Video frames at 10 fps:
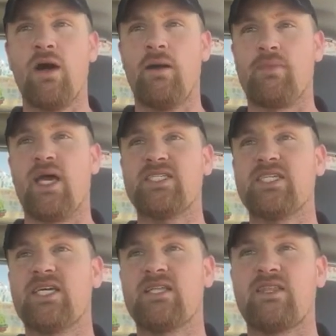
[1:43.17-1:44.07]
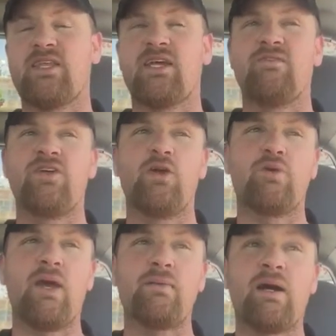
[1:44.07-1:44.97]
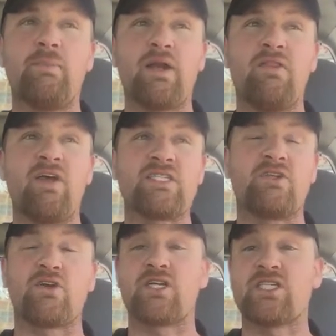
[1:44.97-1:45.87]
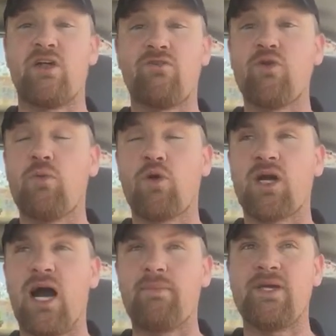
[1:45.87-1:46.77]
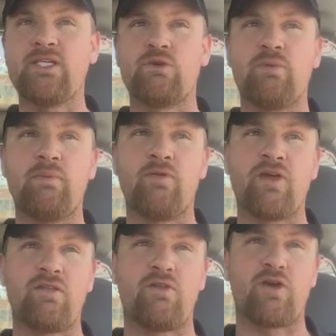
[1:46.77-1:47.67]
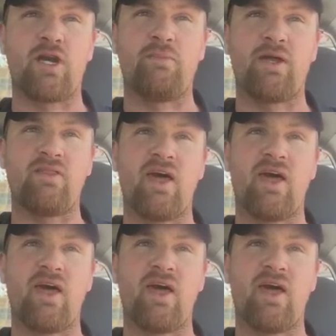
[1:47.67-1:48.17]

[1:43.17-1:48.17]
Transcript: I'm guessing that the uh, video game company thinks that they're going to sell a few more copies with people thinking they're going to pick